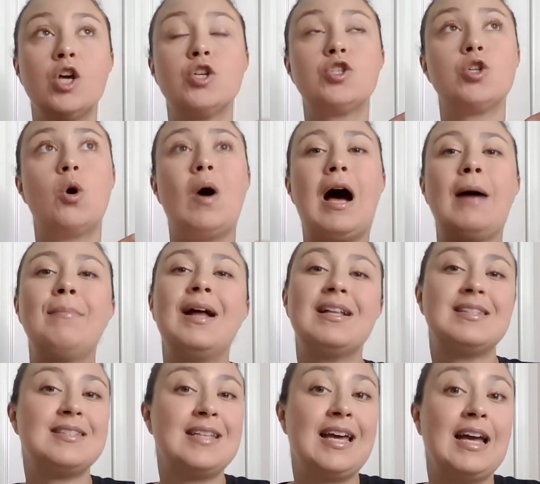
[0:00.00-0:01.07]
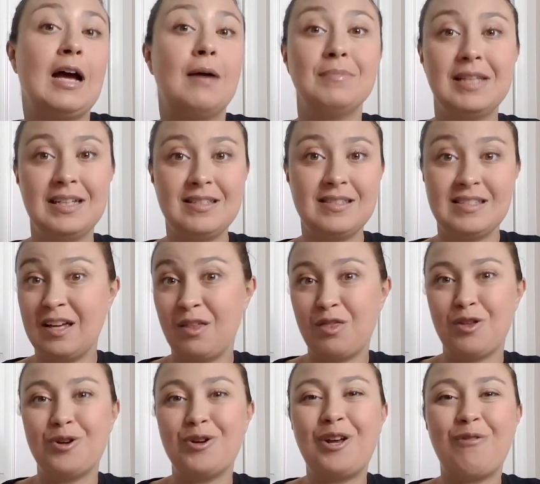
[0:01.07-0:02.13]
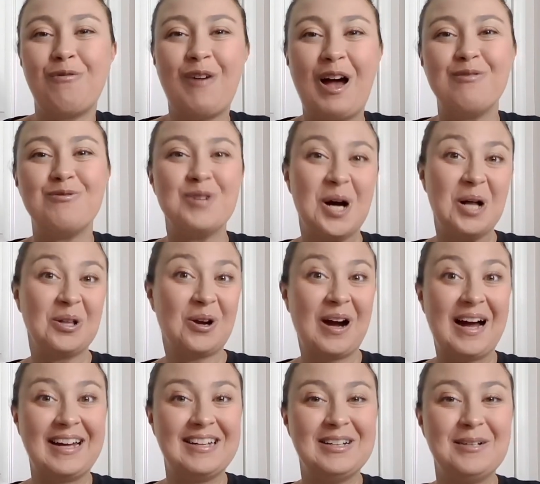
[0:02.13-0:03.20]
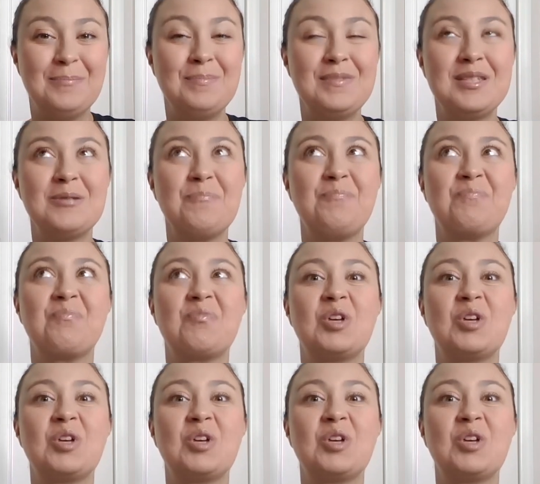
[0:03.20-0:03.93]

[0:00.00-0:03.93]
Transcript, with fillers: So I'm not saying I'm listing thirty-five dollar items